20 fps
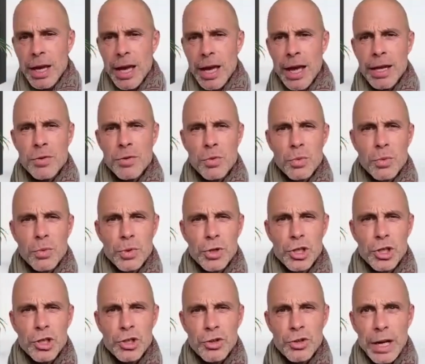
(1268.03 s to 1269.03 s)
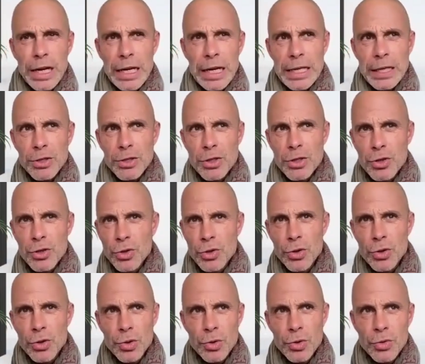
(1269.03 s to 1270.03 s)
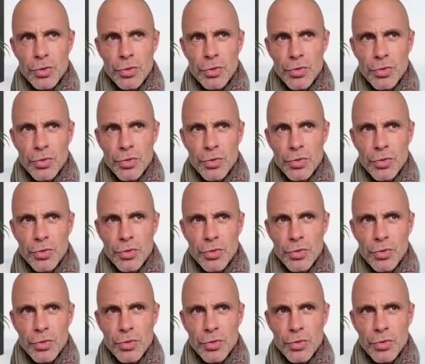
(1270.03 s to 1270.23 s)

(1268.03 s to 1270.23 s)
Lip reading: and was struggling to